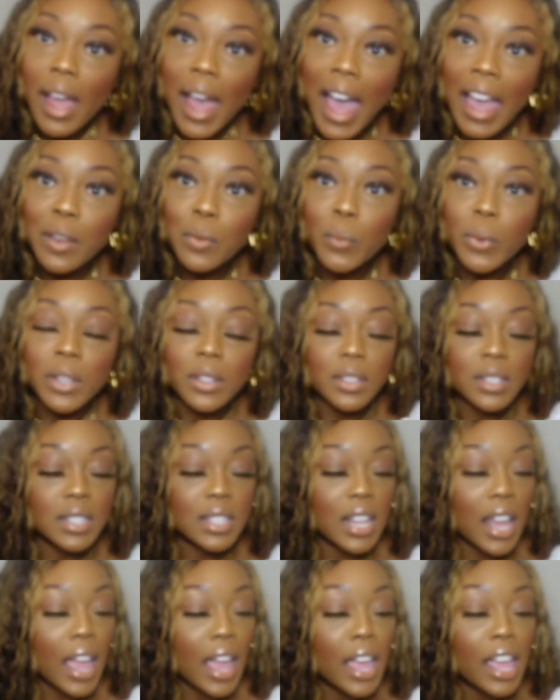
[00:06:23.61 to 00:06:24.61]
I will
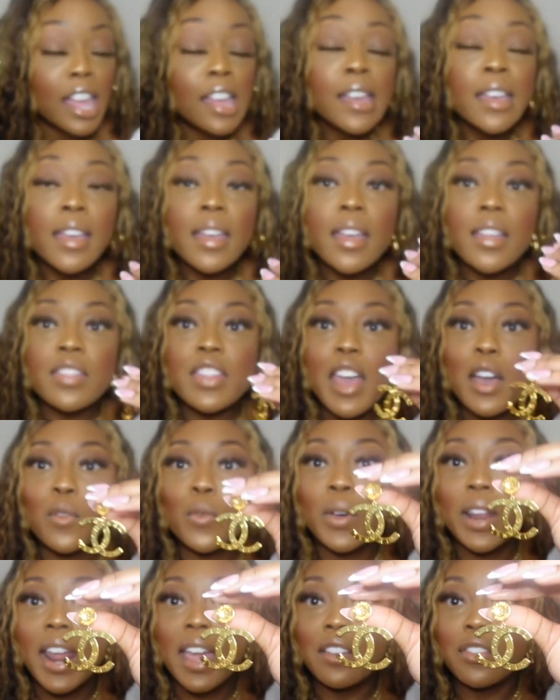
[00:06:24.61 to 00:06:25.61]
say
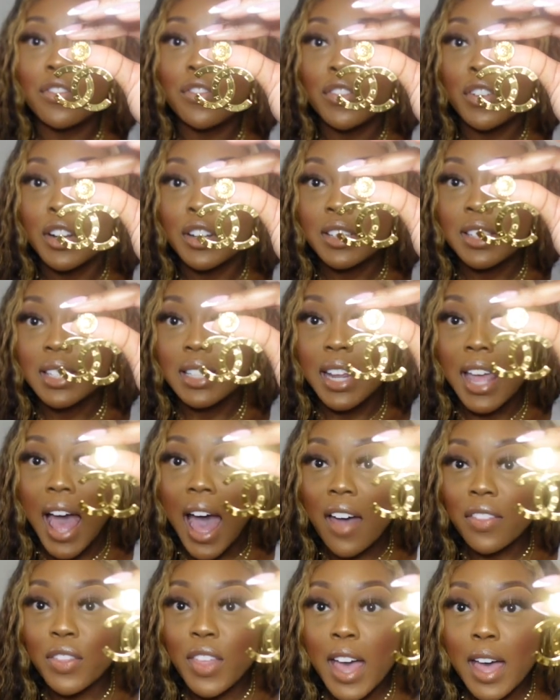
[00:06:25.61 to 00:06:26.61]
that when I first
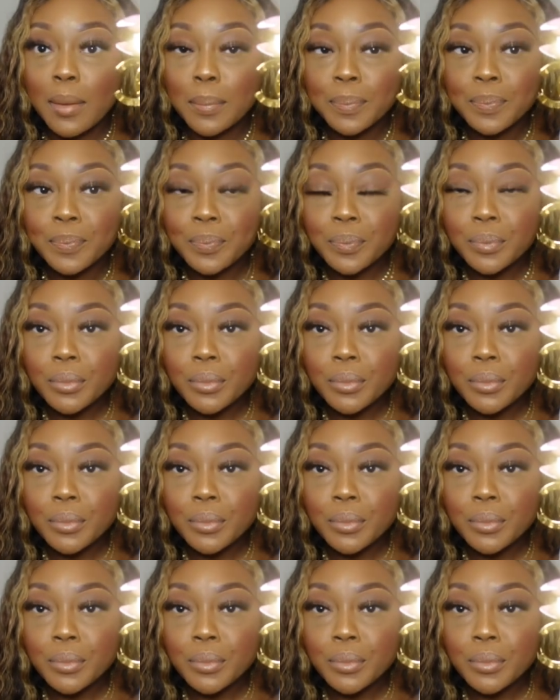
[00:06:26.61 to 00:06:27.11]
got them,